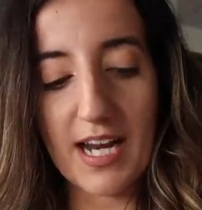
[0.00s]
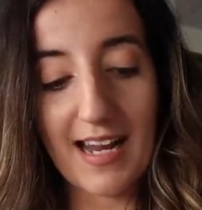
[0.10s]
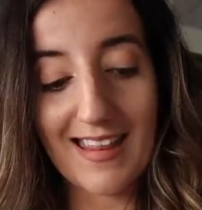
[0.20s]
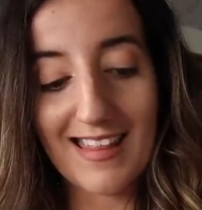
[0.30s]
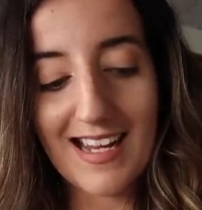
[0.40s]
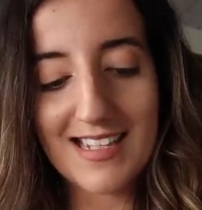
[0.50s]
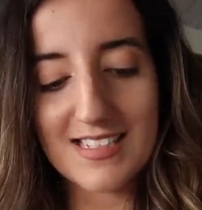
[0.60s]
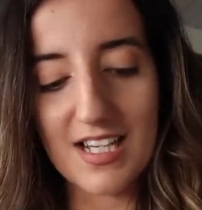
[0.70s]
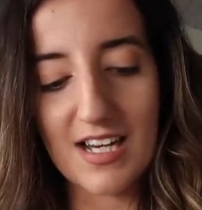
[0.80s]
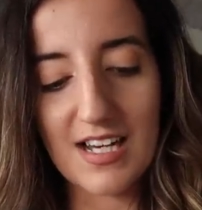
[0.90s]
And I think
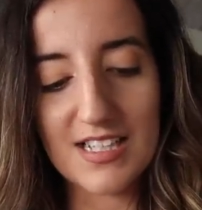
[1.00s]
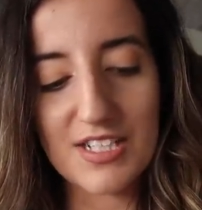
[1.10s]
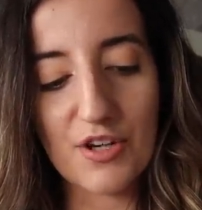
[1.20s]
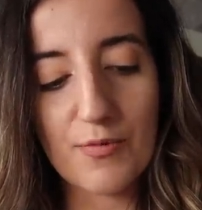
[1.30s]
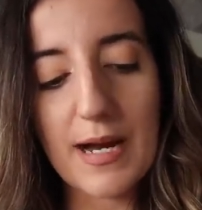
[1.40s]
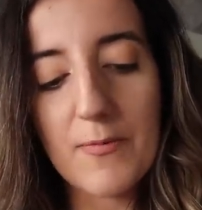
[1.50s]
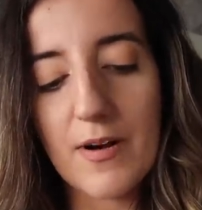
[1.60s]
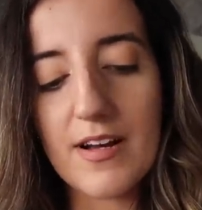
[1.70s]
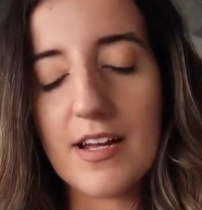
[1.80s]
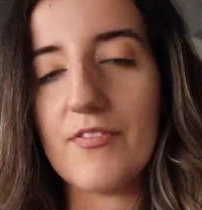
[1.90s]
it's a, it's a great
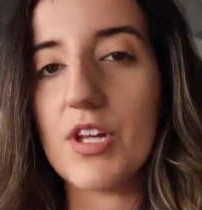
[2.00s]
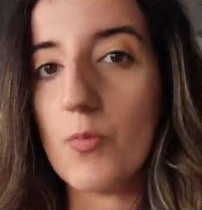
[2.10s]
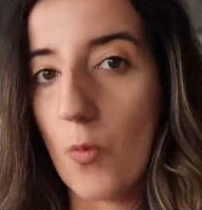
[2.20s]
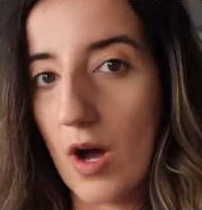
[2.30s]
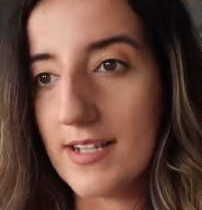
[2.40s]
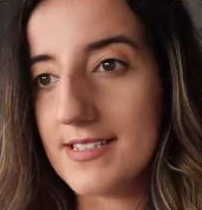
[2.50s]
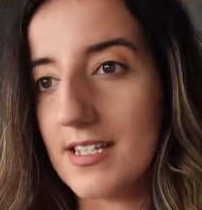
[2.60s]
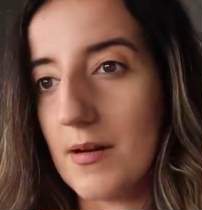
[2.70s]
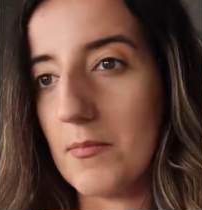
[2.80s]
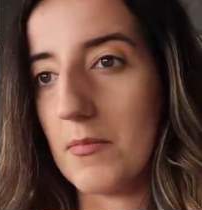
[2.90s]
one if you want
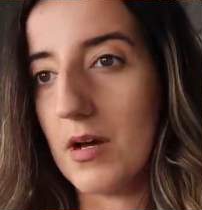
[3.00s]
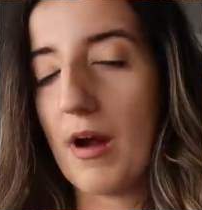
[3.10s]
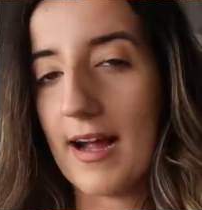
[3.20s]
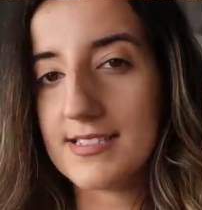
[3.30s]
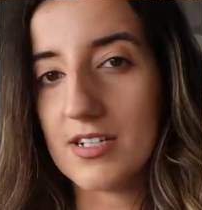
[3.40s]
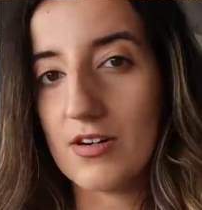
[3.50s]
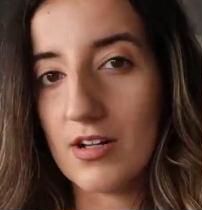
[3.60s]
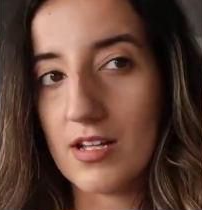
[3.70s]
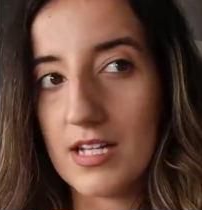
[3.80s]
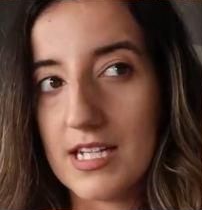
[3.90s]
some
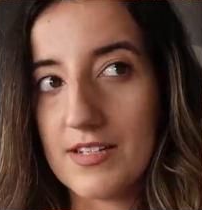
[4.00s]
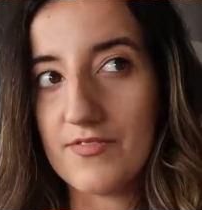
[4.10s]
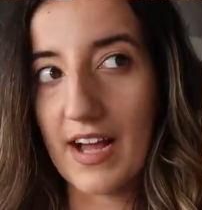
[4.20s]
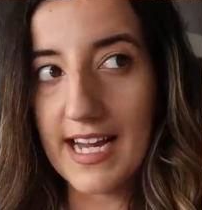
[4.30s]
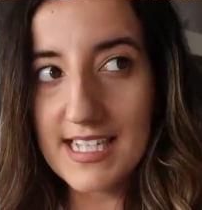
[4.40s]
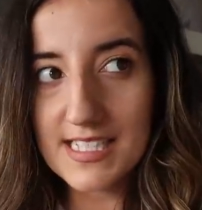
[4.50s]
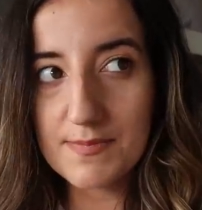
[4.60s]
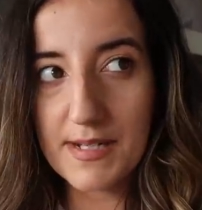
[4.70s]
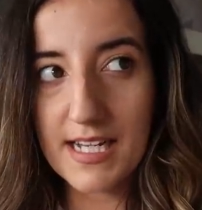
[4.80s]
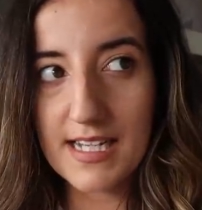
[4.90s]
practical advice
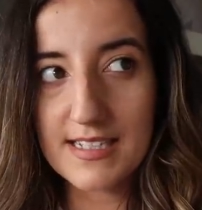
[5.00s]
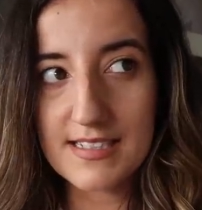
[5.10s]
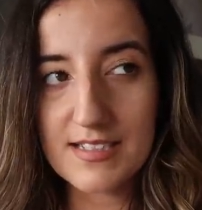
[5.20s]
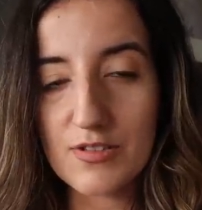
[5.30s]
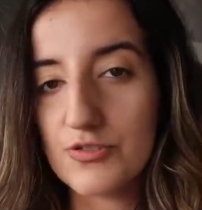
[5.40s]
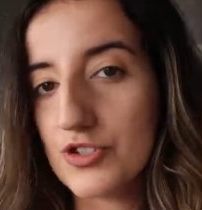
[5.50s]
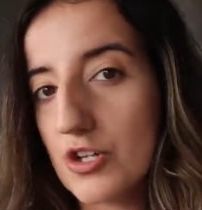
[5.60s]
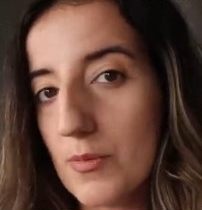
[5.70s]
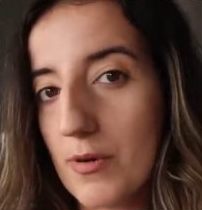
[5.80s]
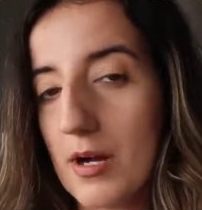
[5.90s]
because those
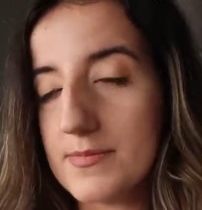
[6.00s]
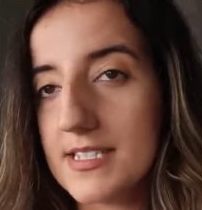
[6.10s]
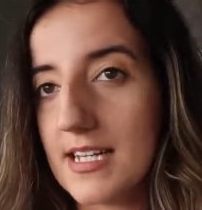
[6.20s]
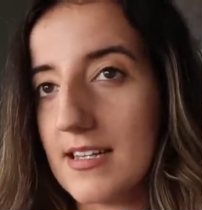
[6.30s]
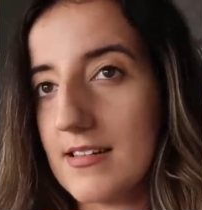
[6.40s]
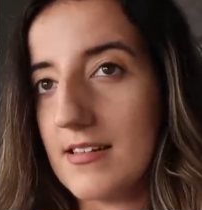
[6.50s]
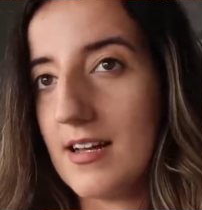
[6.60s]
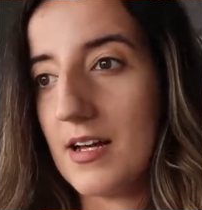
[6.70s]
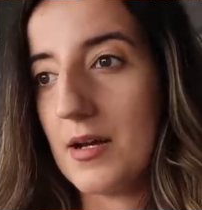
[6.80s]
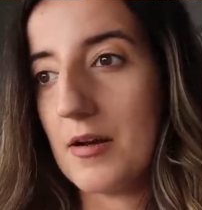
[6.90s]
journal prompts can
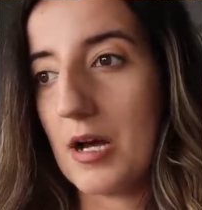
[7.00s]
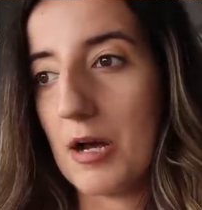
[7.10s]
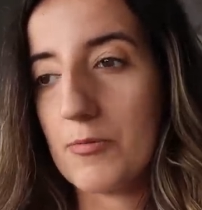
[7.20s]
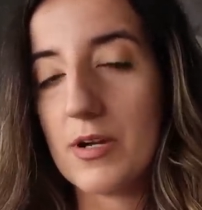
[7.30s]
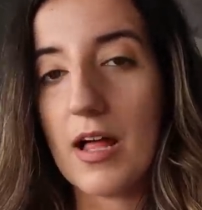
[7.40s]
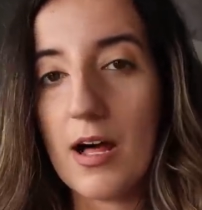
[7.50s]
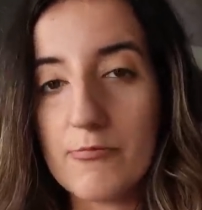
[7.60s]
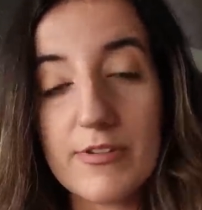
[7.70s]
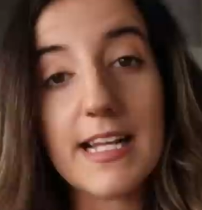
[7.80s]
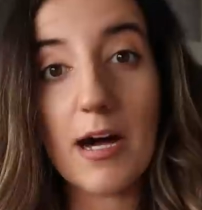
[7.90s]
uh, real,
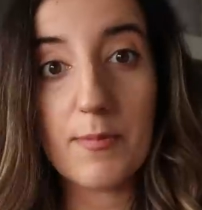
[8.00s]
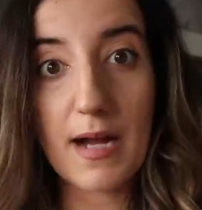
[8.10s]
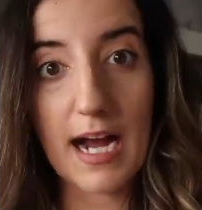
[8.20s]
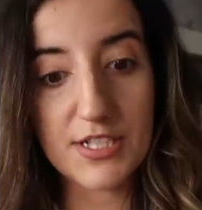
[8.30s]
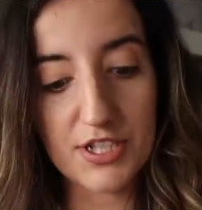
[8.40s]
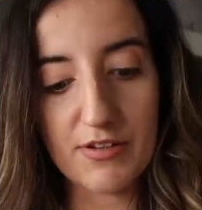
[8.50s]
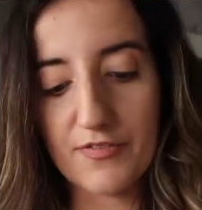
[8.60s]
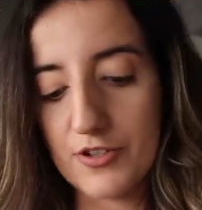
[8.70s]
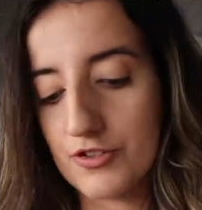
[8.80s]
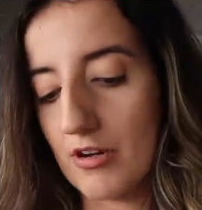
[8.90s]
really help guide you
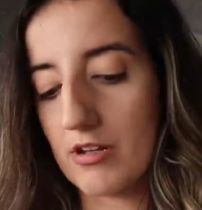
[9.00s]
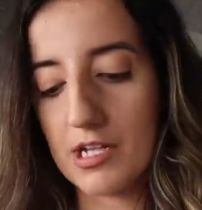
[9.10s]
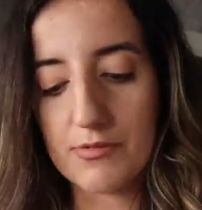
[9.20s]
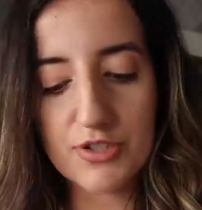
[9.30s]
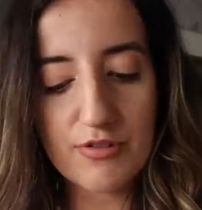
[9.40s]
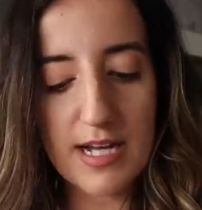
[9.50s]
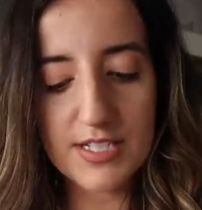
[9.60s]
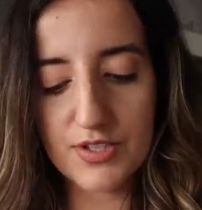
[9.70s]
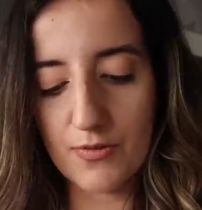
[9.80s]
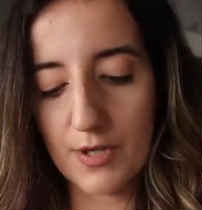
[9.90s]
if you're struggling with
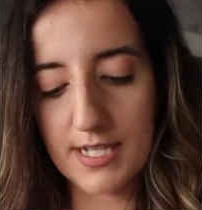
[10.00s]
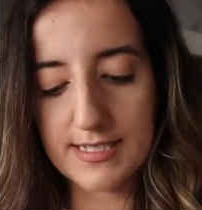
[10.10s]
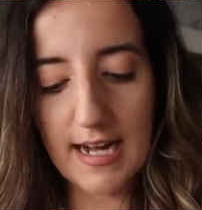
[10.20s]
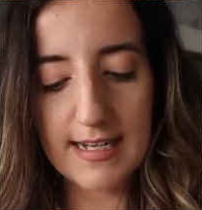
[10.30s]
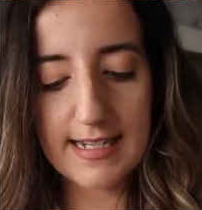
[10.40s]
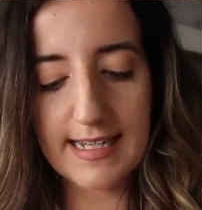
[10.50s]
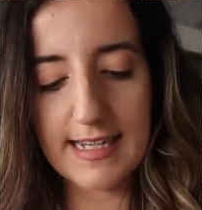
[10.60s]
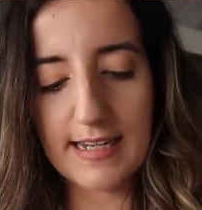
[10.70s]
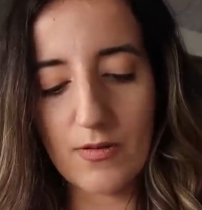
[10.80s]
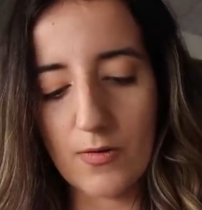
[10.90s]
stress or
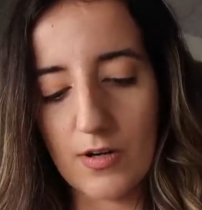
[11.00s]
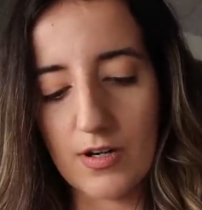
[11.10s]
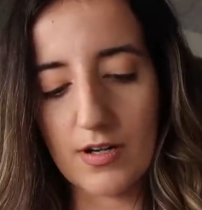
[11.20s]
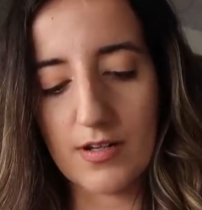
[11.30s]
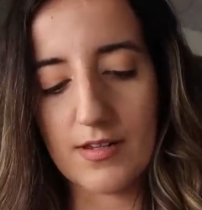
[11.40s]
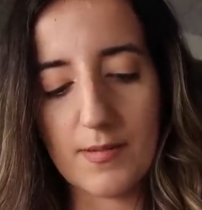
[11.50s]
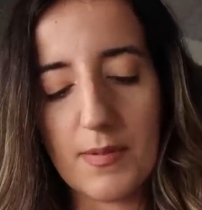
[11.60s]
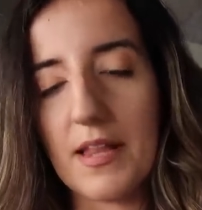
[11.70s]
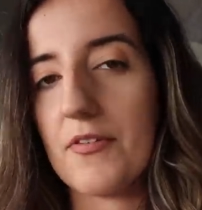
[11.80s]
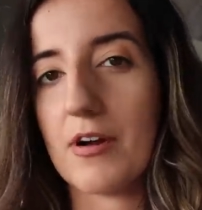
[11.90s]
anxiety or the
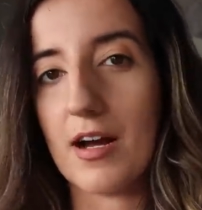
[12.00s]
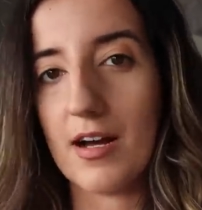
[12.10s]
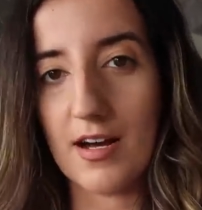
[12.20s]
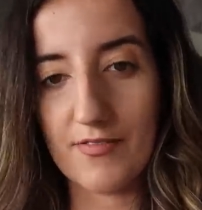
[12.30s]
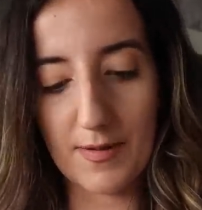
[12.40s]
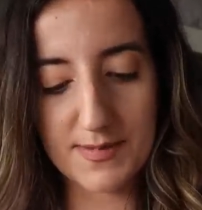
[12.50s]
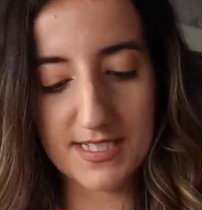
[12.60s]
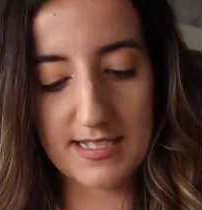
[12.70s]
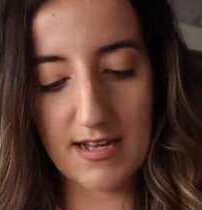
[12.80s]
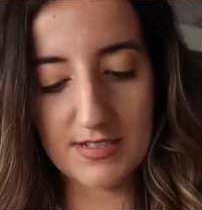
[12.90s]
plethora of ups
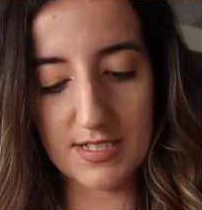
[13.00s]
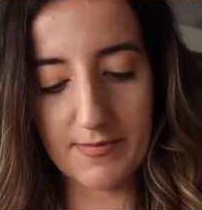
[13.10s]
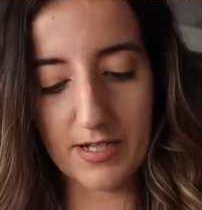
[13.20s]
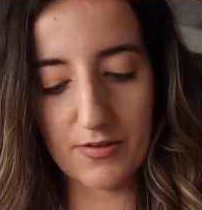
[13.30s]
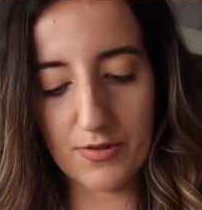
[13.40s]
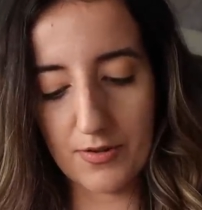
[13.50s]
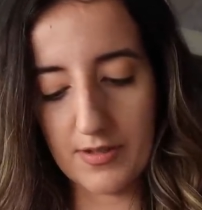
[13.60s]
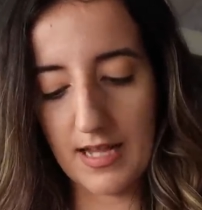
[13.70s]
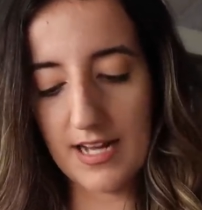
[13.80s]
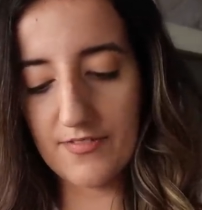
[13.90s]
and downs that we go through
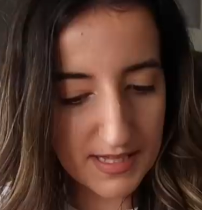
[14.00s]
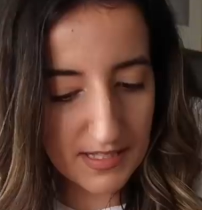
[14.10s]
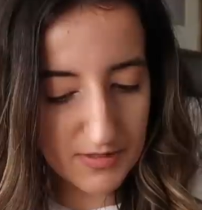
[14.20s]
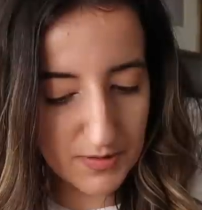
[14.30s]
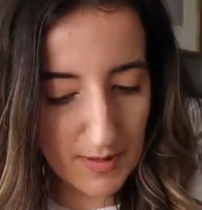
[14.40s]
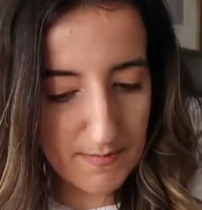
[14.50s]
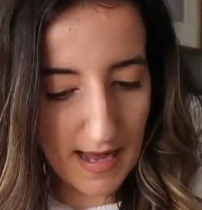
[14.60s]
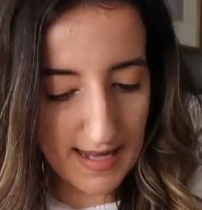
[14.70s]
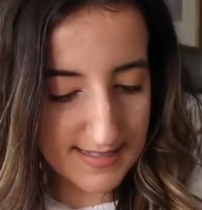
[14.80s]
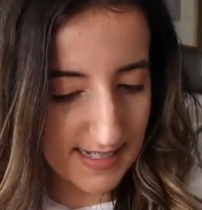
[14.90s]
in life. But there was one
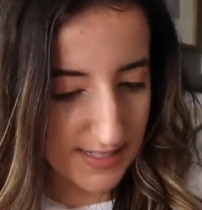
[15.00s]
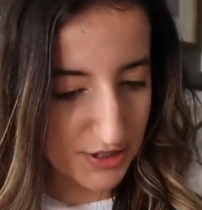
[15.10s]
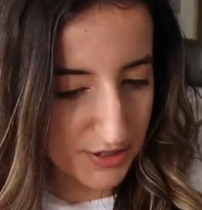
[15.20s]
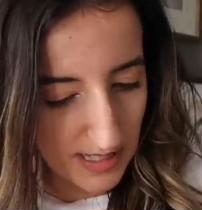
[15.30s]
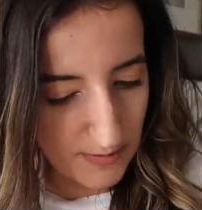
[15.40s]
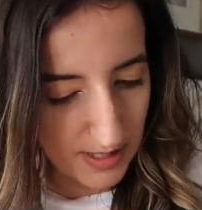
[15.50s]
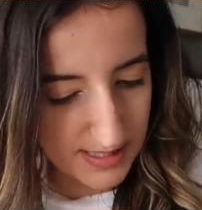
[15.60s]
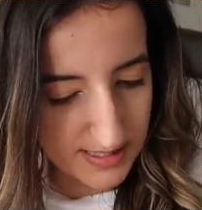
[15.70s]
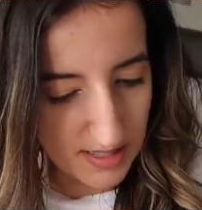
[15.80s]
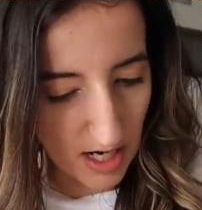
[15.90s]
passage that I
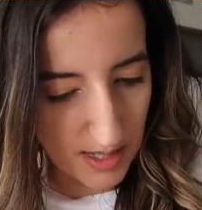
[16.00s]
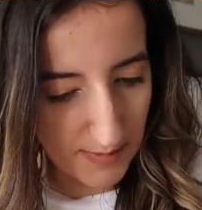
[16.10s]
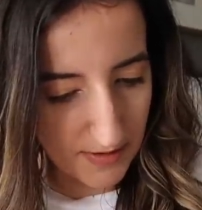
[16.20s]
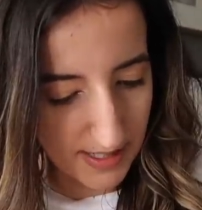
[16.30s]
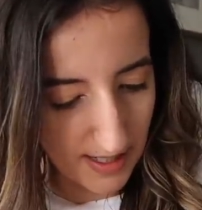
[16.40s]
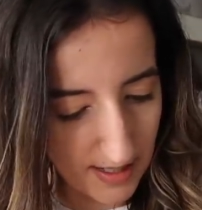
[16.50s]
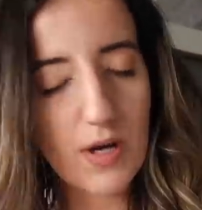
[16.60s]
wanted to talk about here.